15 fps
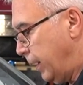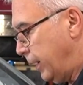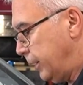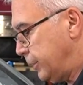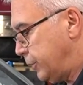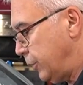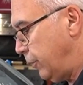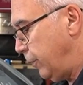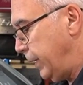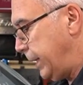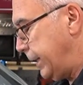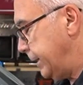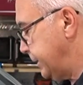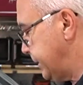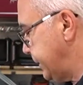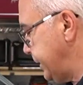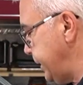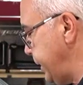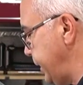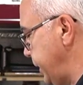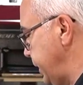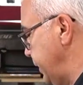so we can
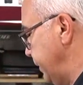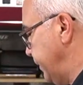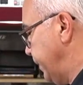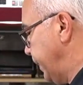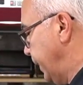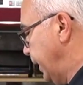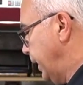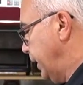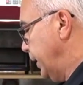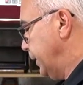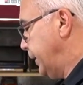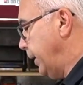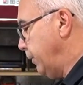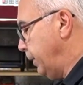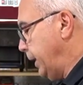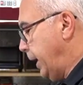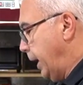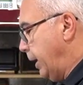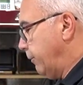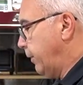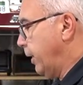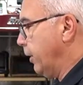see that we
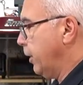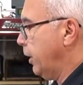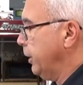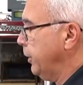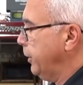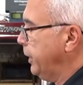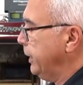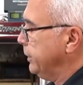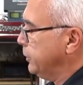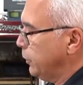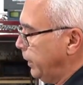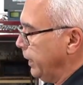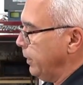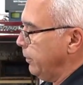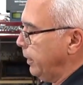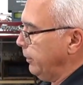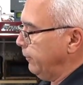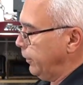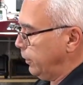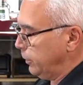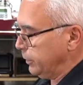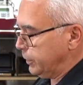have our 121
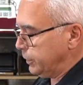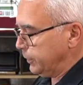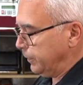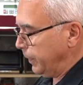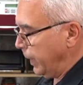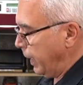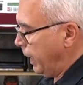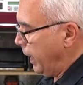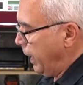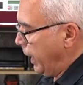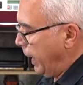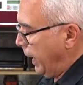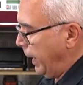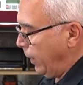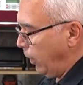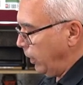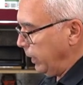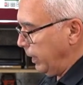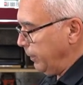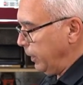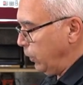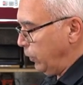volts. And all
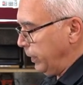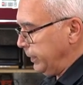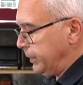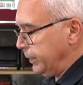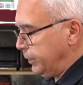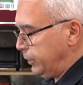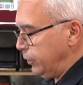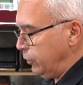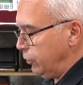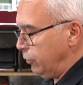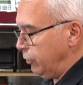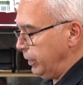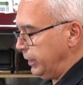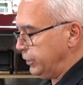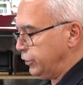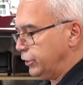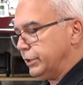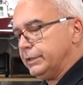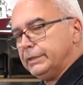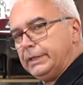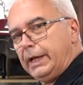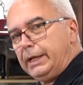I'm going to do is
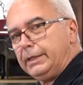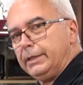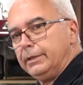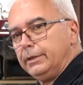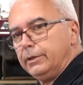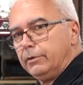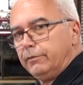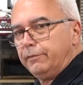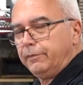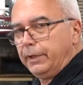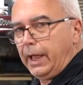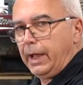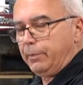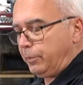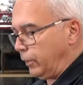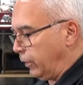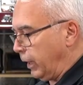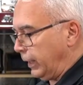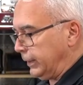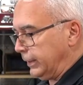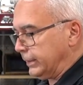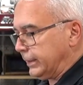just take the little flapper
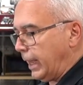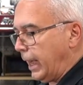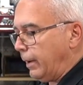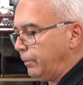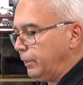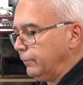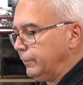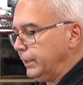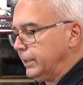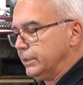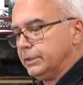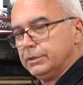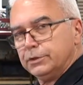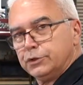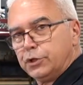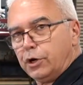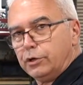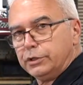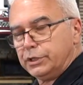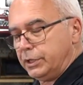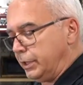on the top of this charging